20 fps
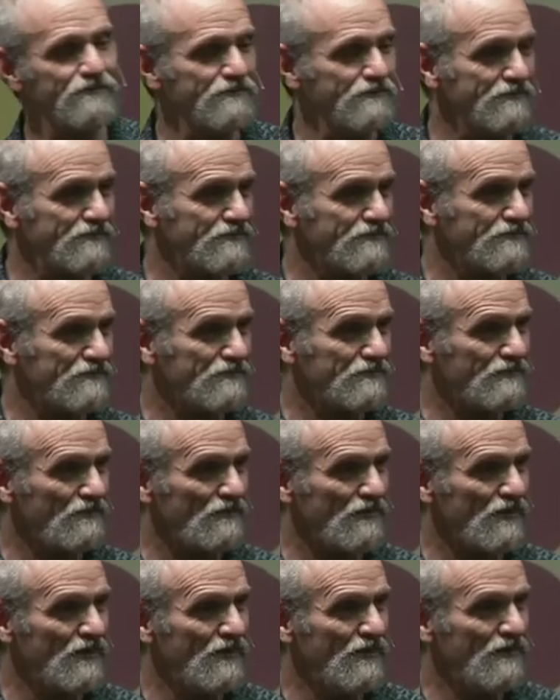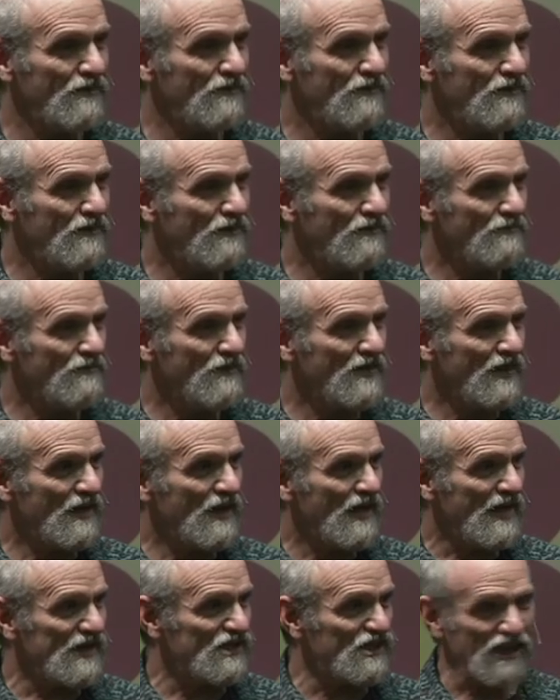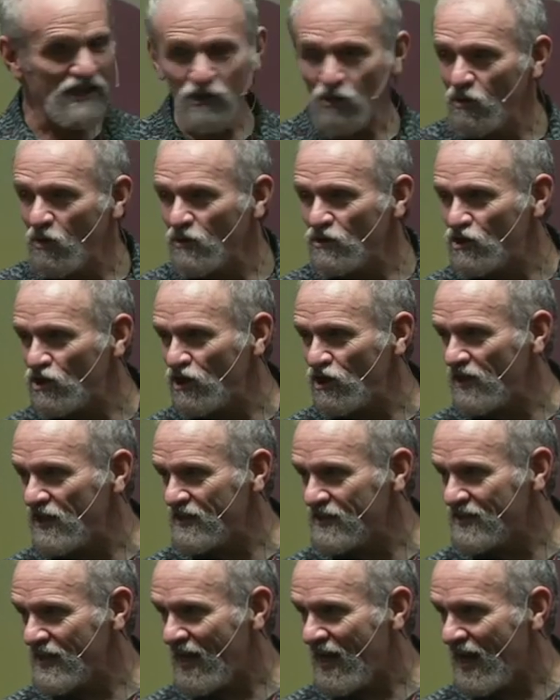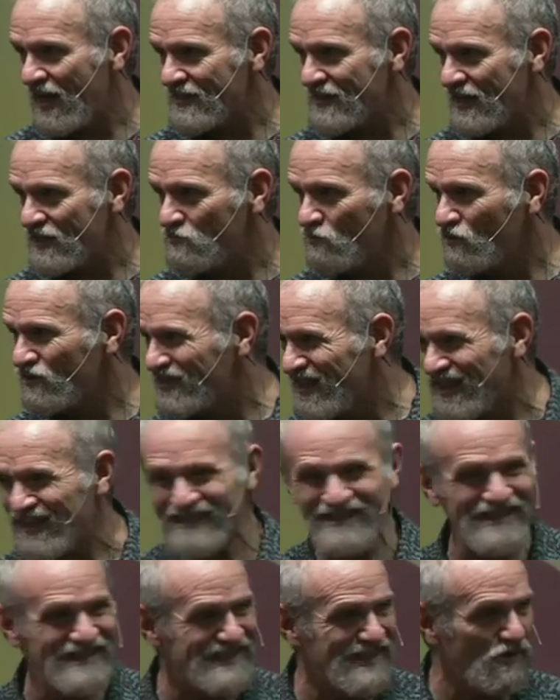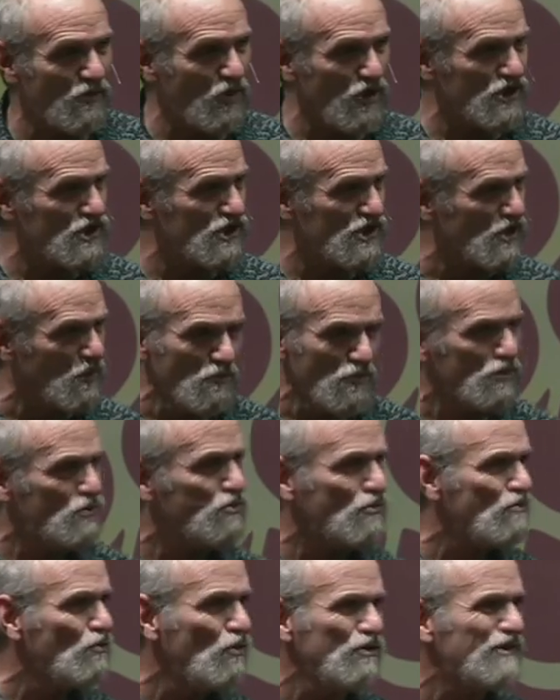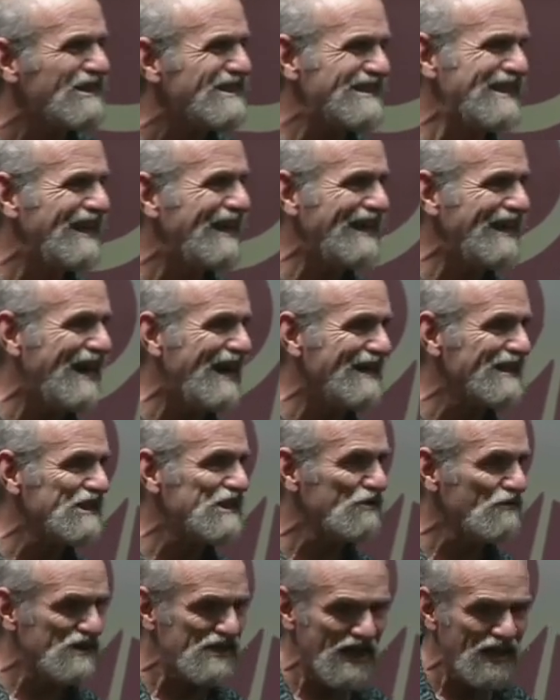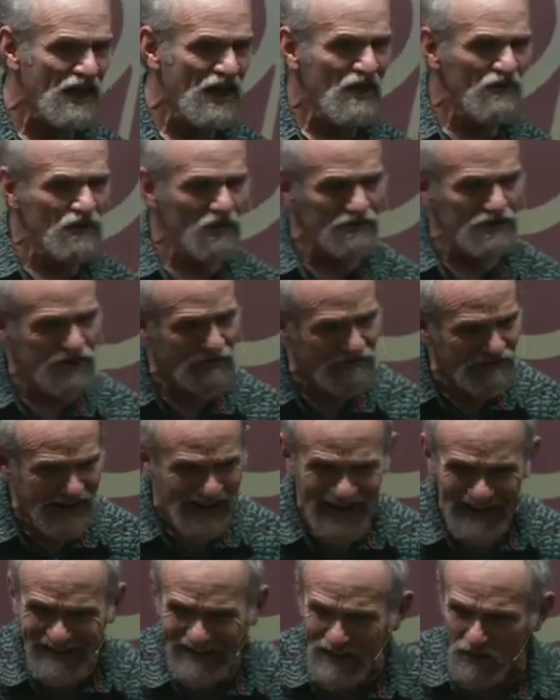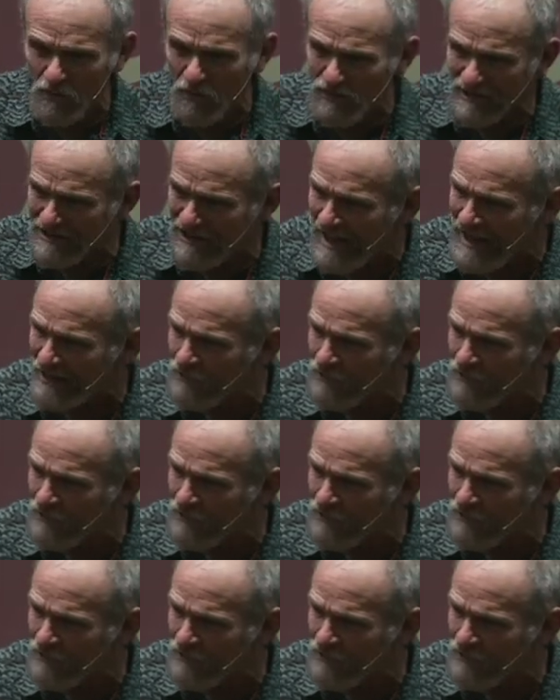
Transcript: It's like the, the quote, the, the cow. The cow only only gets fat when the owner is looking at it.